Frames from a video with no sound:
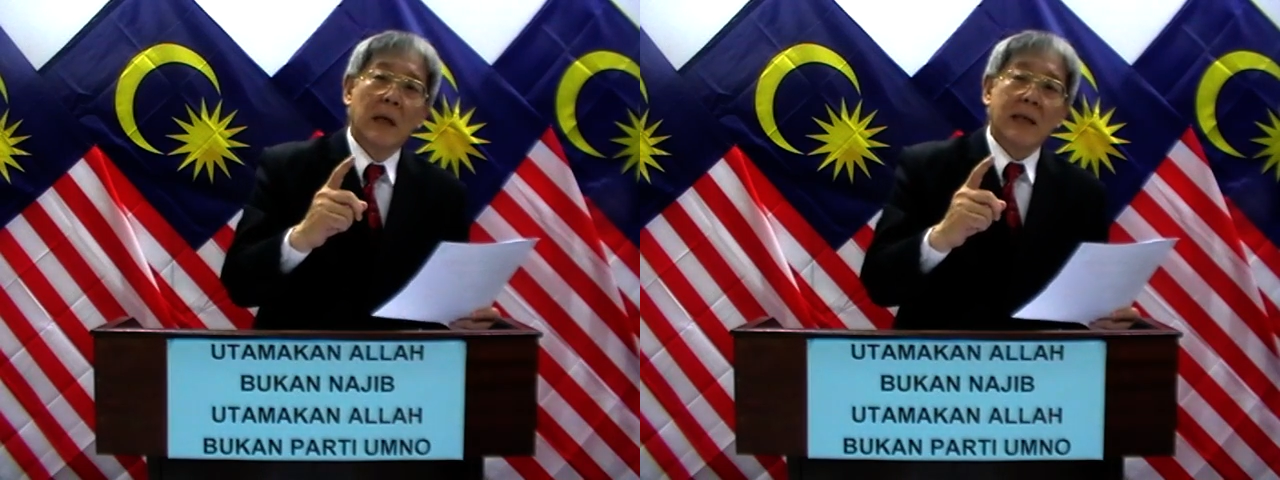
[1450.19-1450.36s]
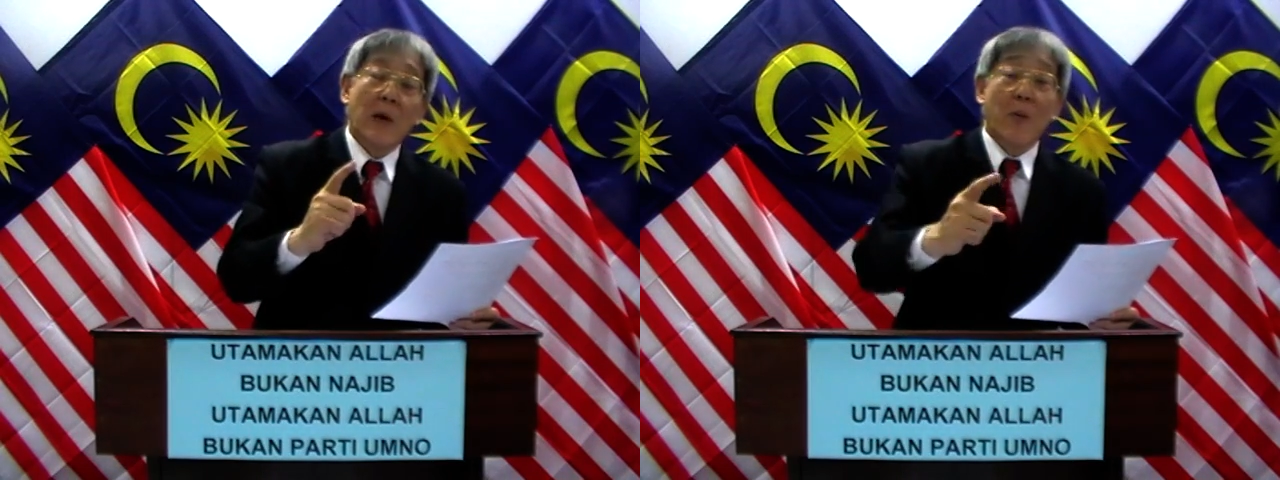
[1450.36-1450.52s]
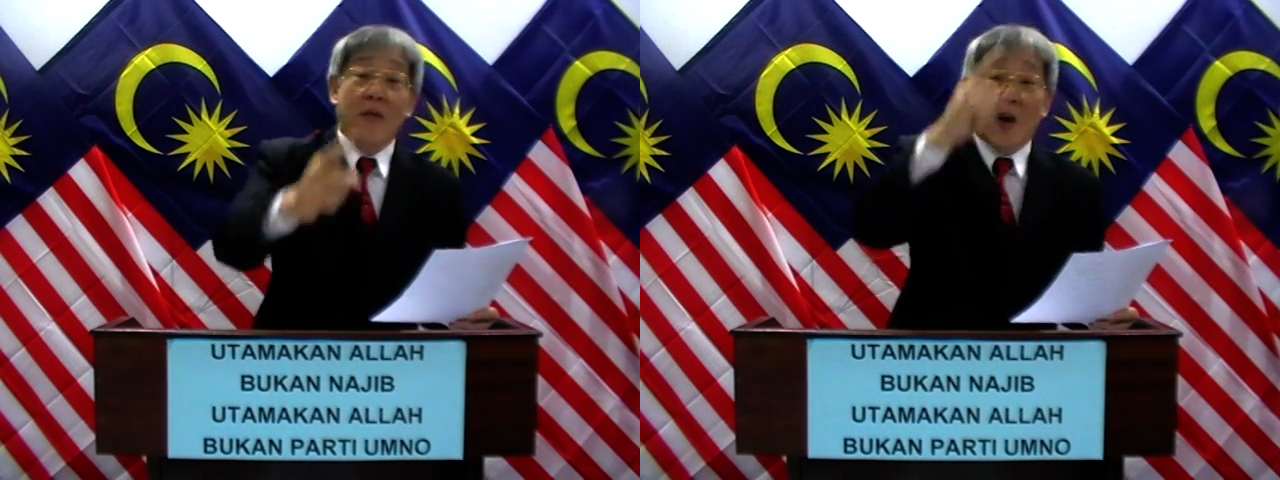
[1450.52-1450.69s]

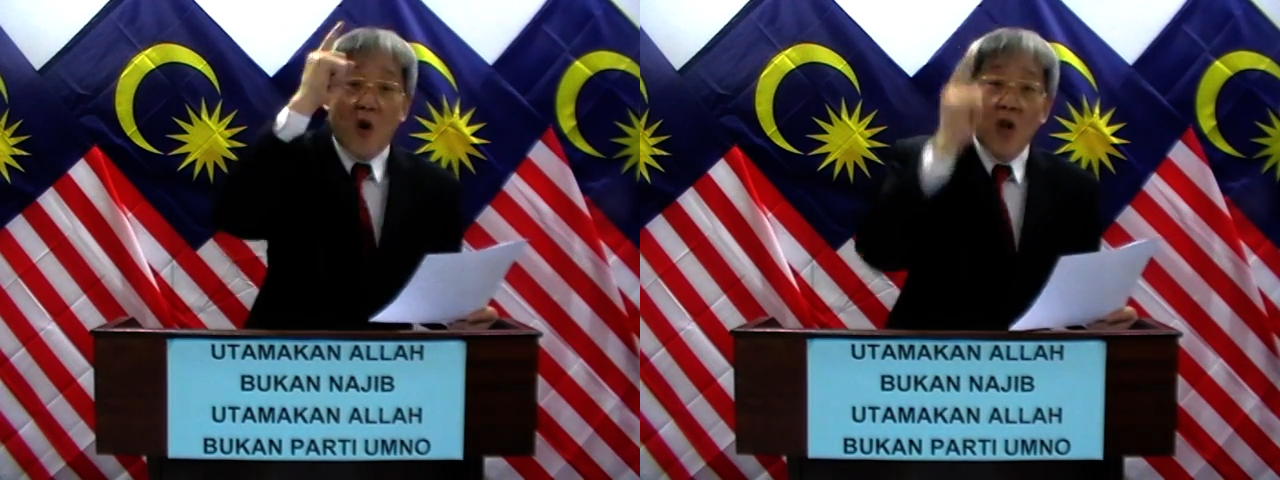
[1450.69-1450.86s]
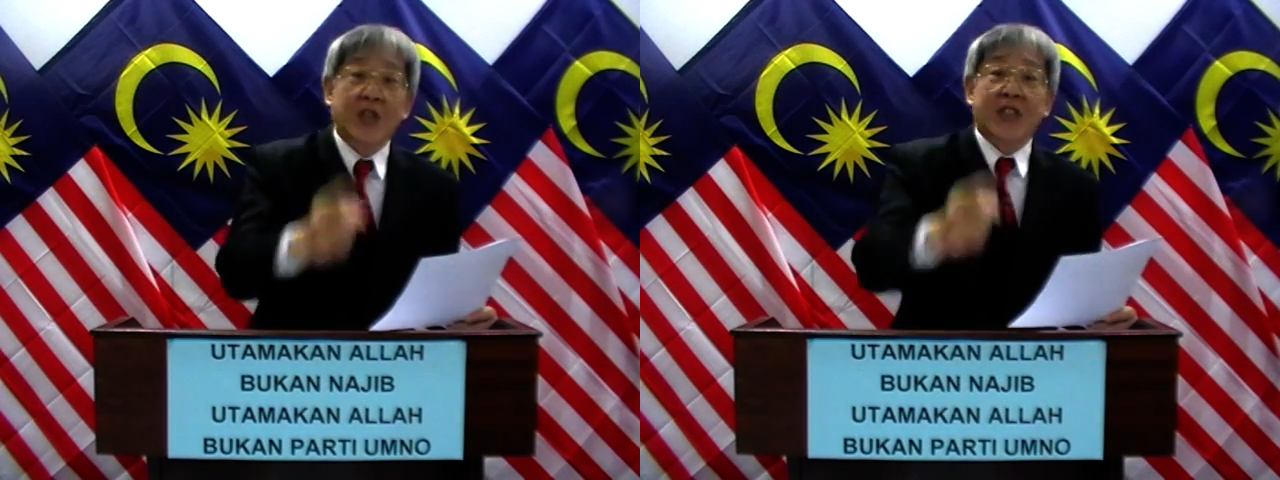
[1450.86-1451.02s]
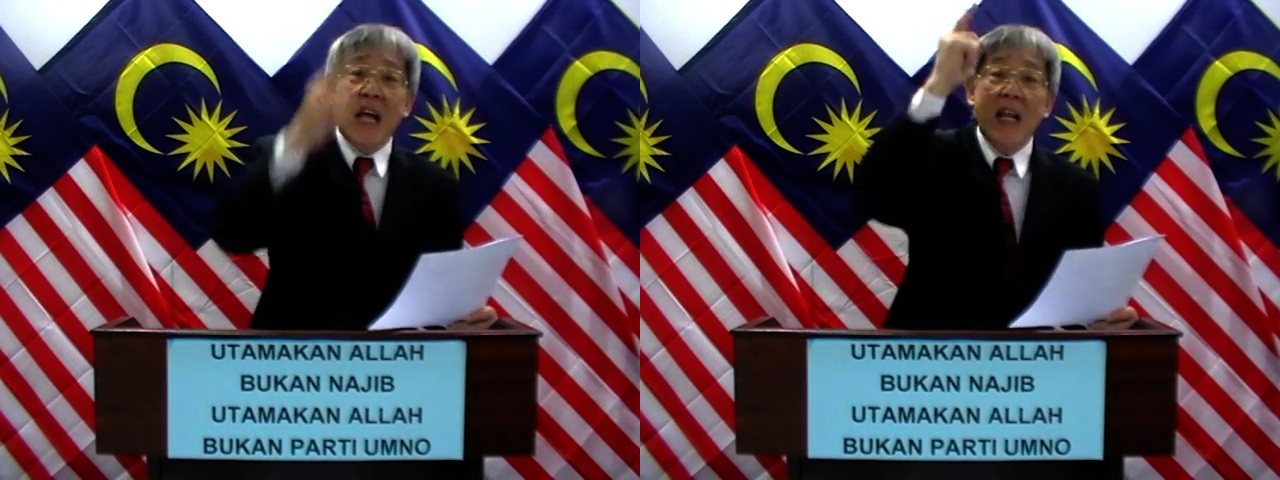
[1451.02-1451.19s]
that with the
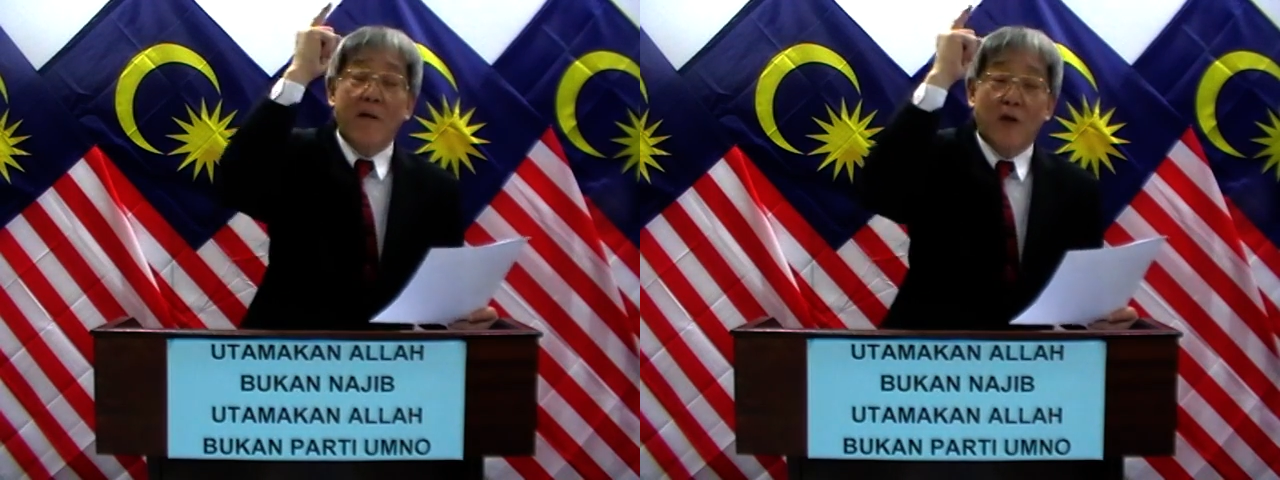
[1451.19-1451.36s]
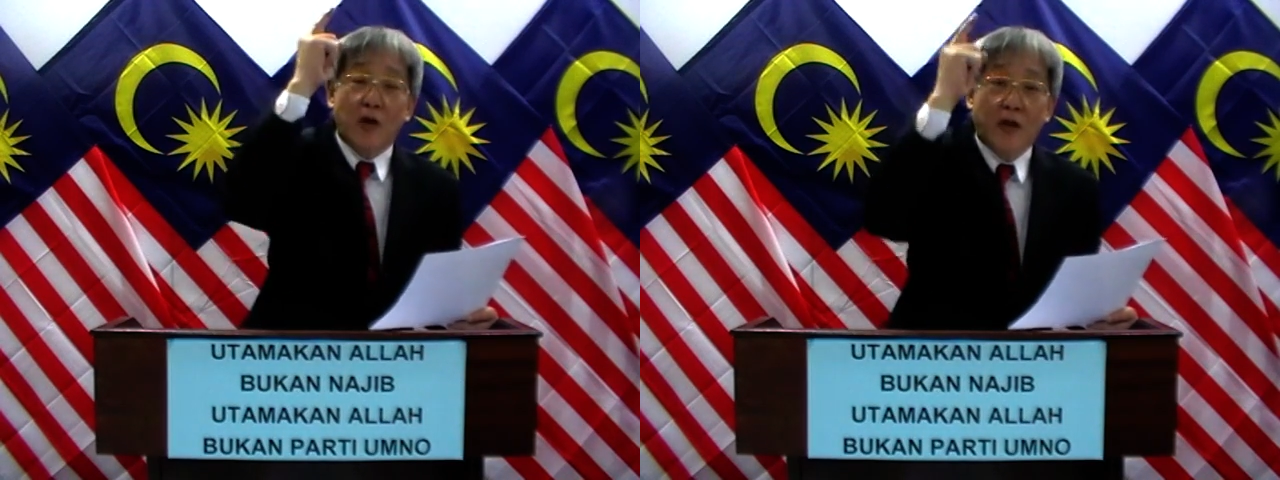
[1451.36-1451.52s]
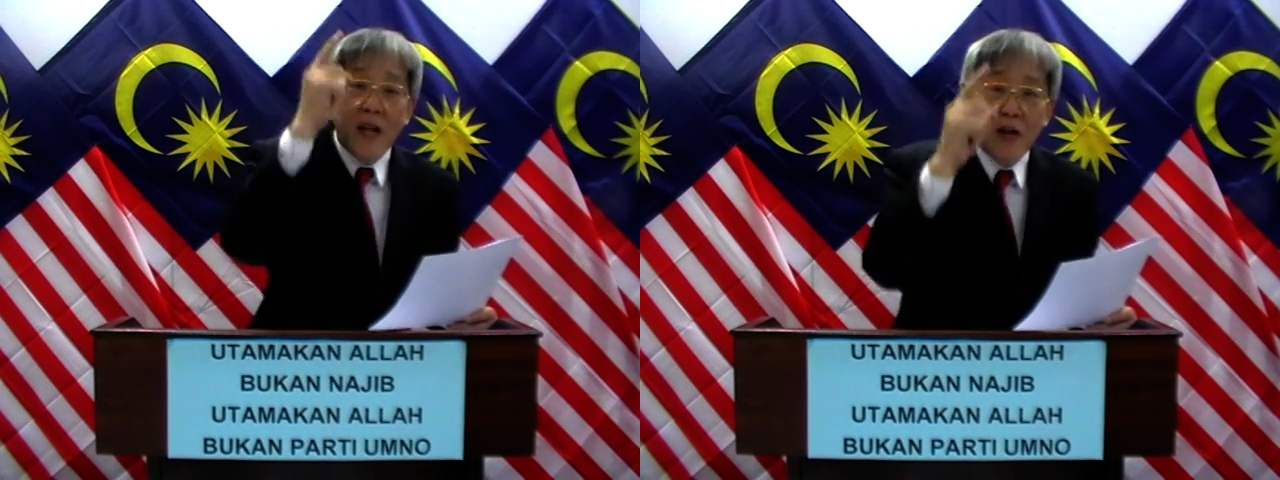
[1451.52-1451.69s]
consent of the
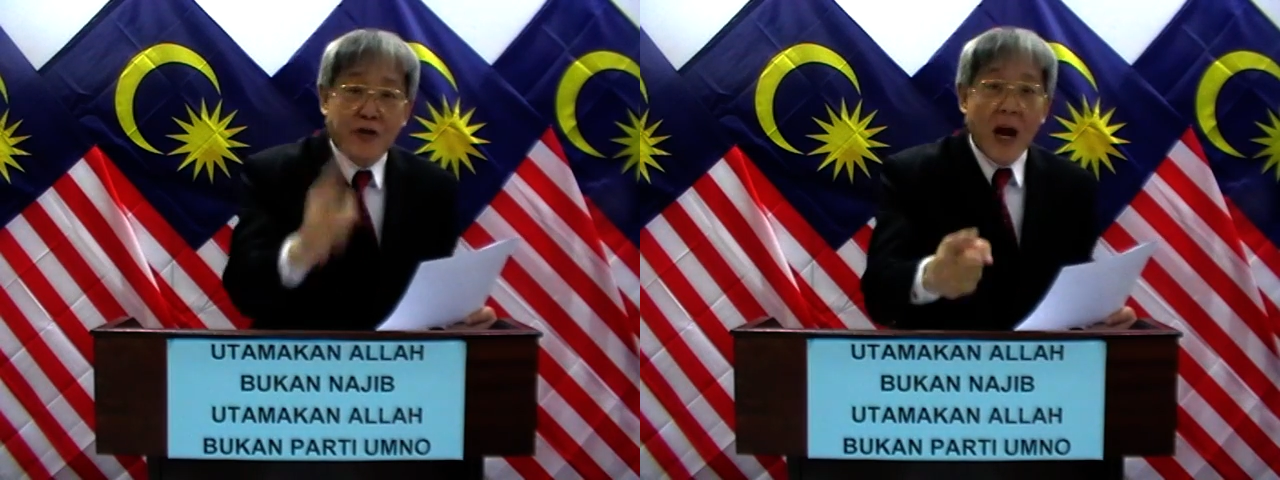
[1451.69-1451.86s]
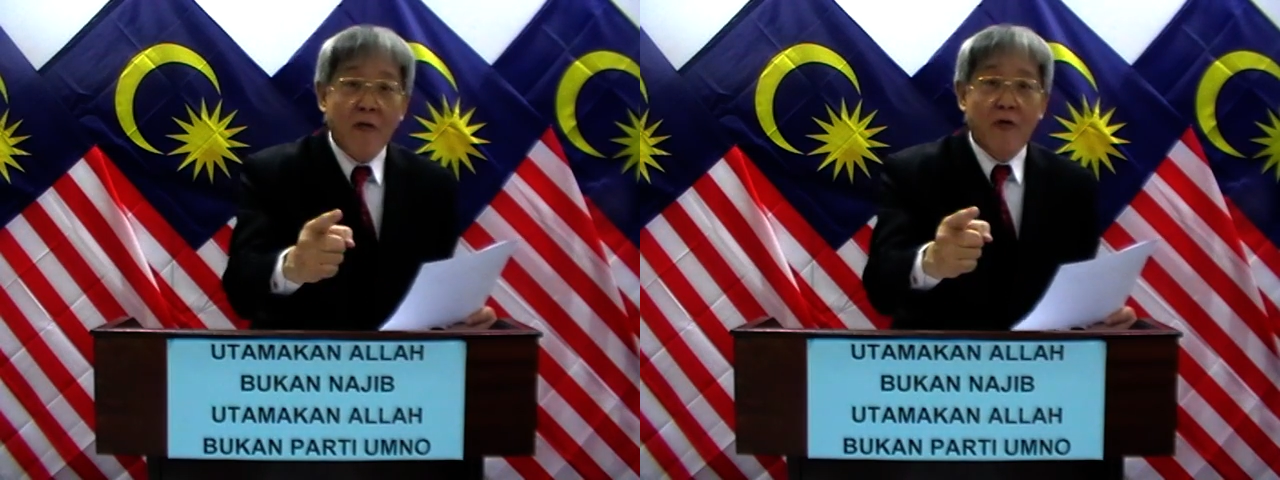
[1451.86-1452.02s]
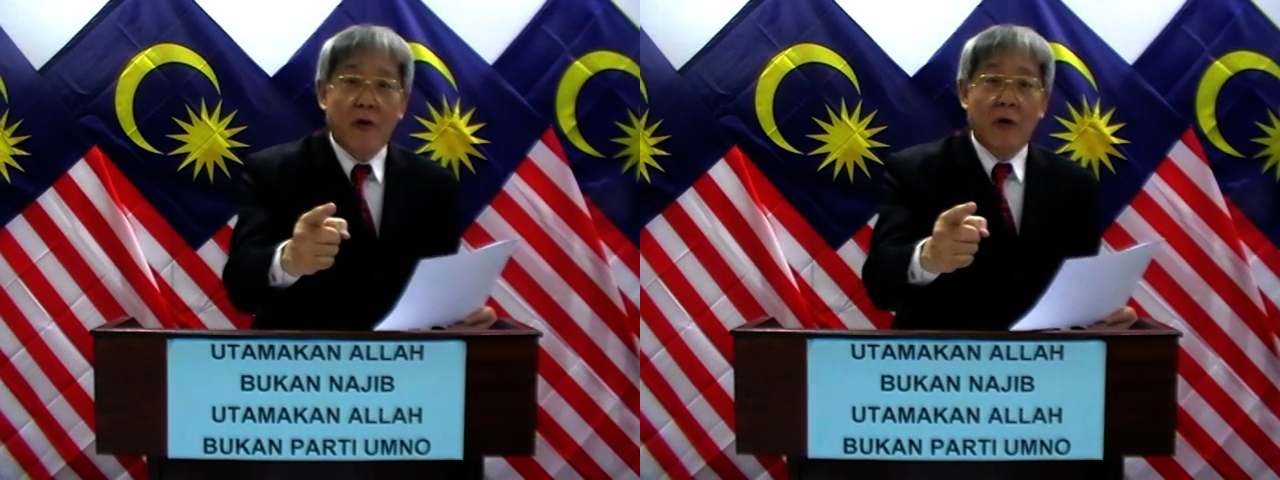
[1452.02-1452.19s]
Attorney
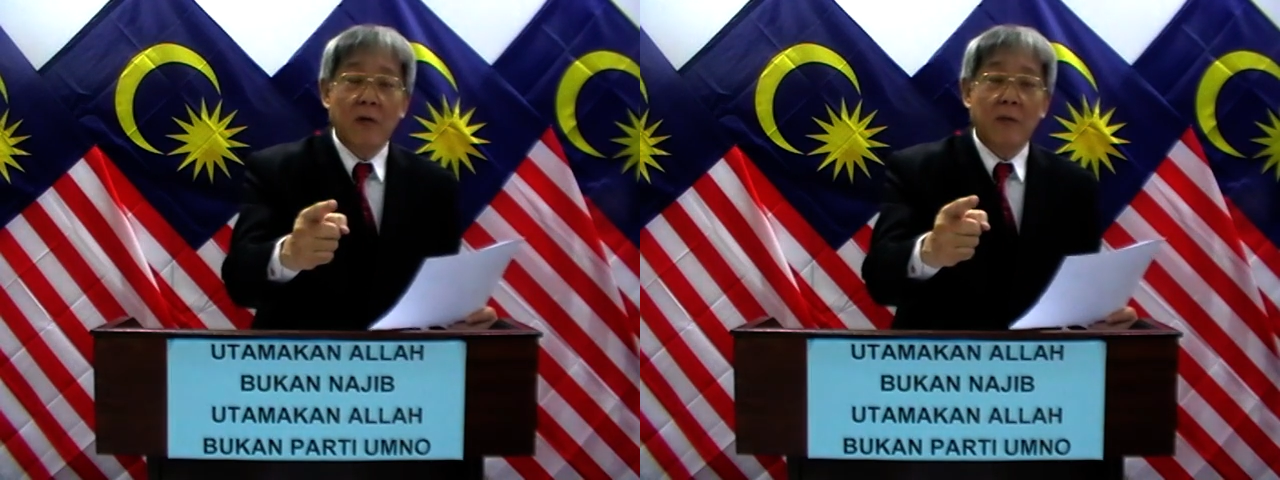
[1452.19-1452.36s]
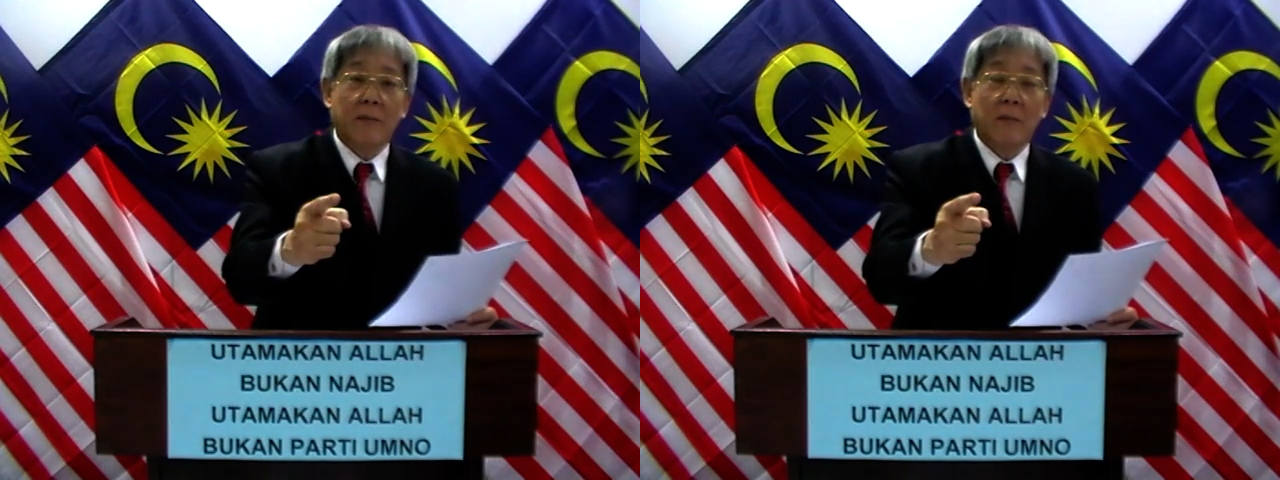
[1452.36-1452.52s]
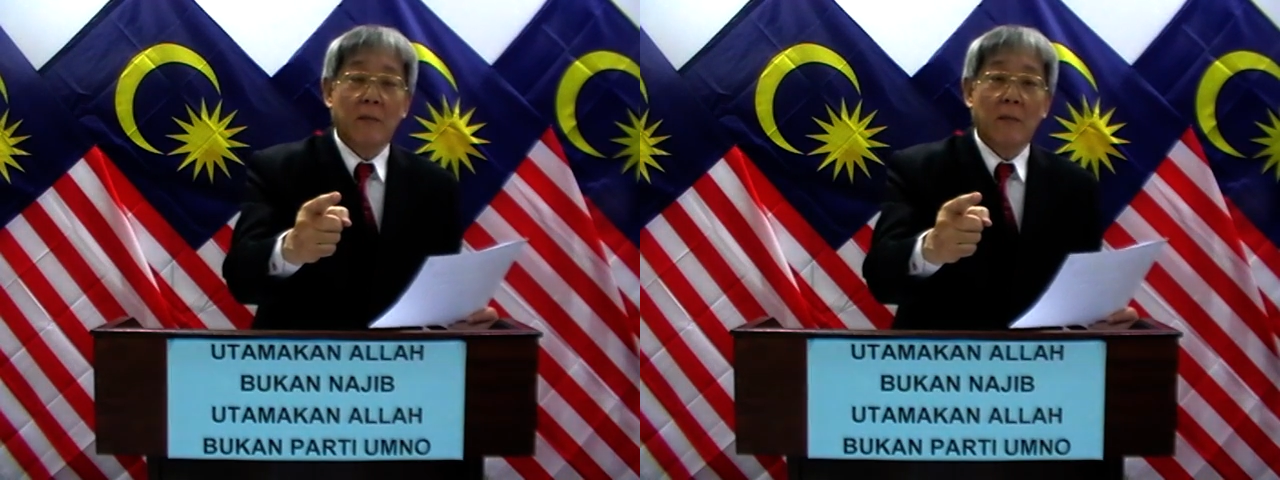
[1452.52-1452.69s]
General,